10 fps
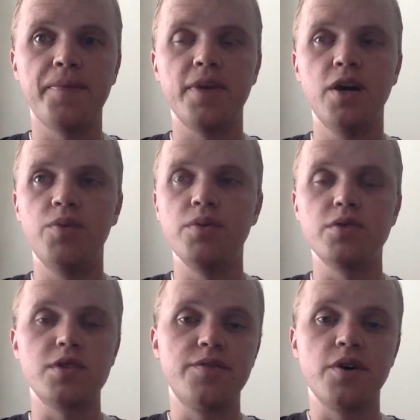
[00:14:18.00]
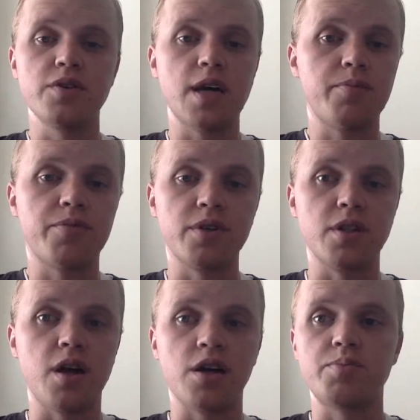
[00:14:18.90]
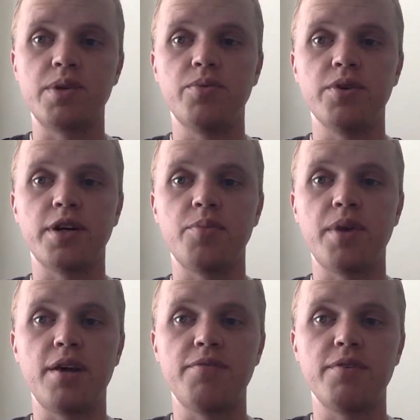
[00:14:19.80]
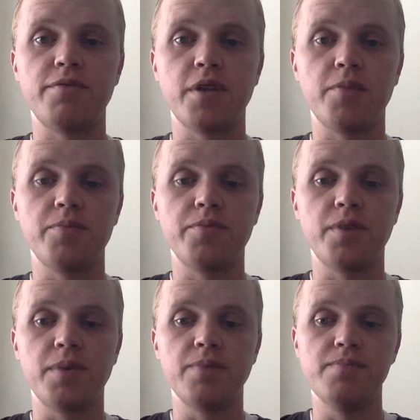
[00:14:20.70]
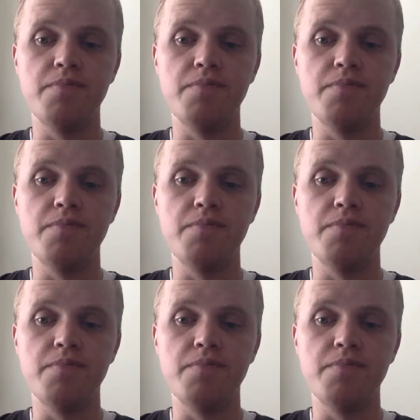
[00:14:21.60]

And we will just leave those up for as long as people are going to benefit from them.